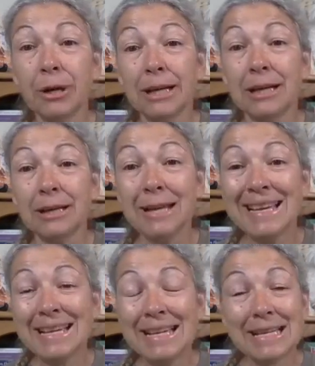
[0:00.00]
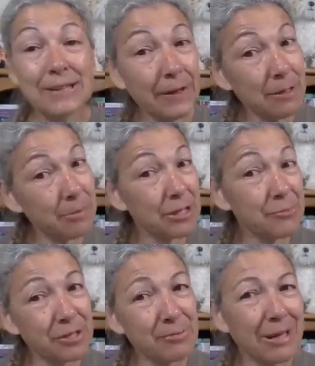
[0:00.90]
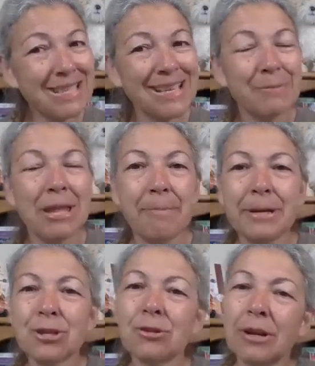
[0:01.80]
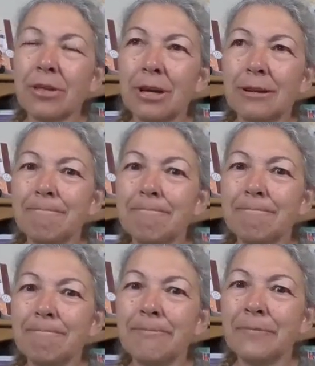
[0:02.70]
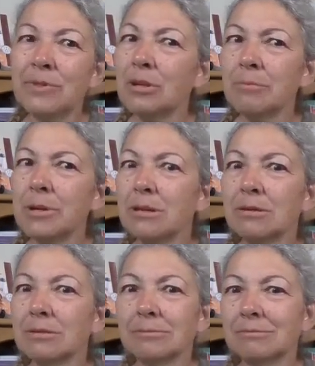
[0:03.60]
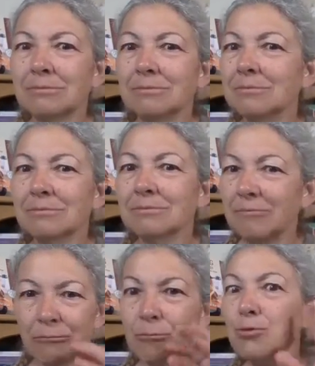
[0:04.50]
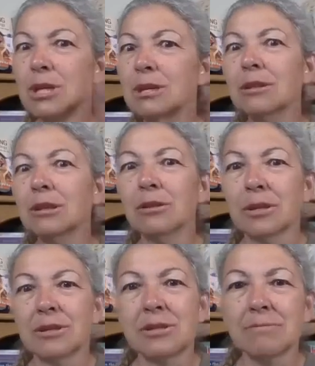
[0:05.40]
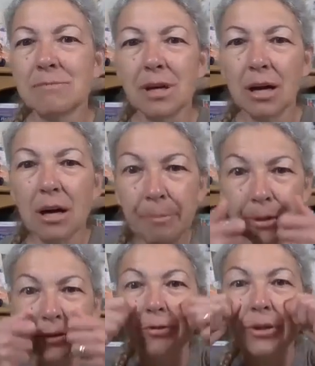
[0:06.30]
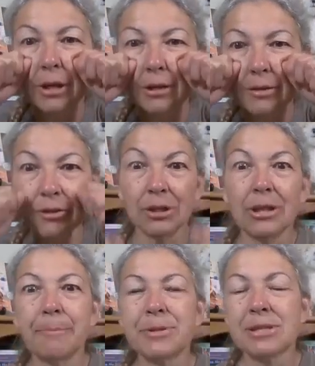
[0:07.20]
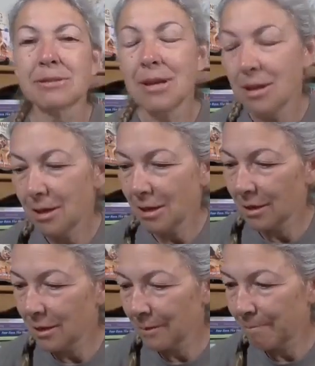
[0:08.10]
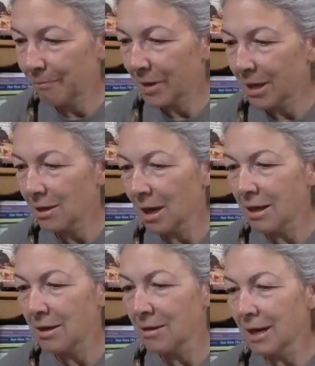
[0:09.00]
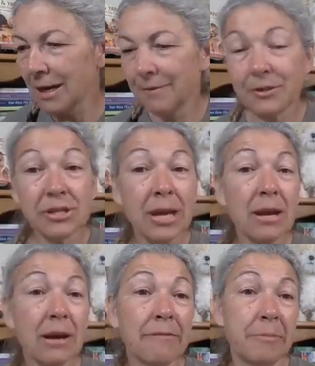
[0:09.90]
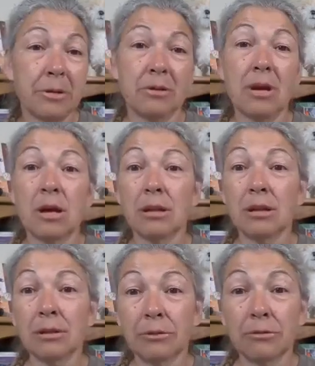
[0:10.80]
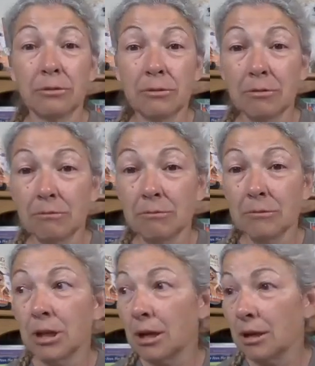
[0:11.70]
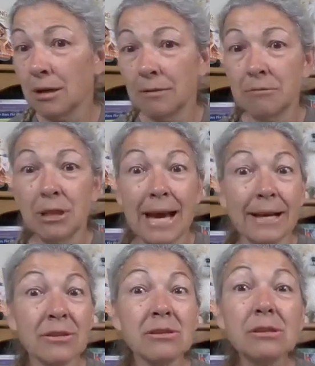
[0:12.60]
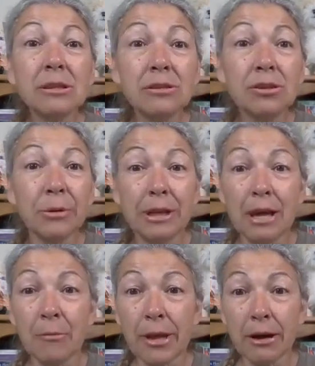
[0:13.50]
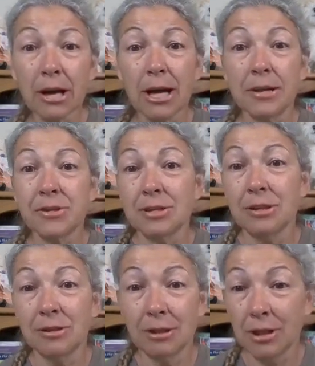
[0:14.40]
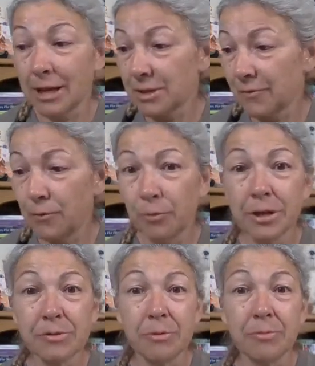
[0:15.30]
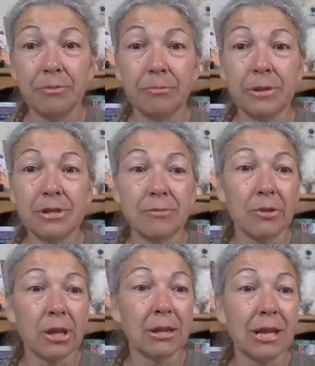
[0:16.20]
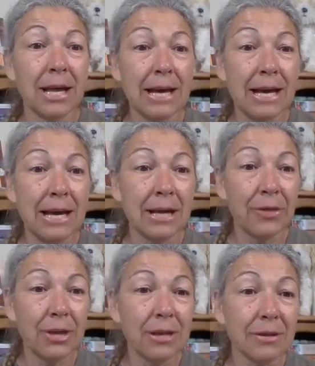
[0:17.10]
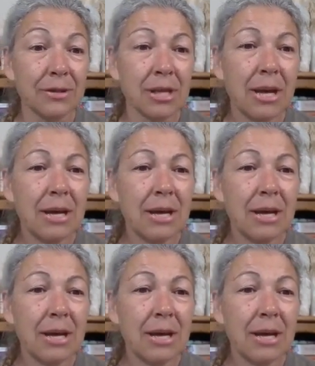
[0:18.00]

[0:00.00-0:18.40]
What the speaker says: and it's funny because when Sweta sent me that picture, I thought, nobody routinely looks up under the lips. And I have to say, I've been a little lax in doing that with our guys in the last few weeks. We've been busy with a lot of things.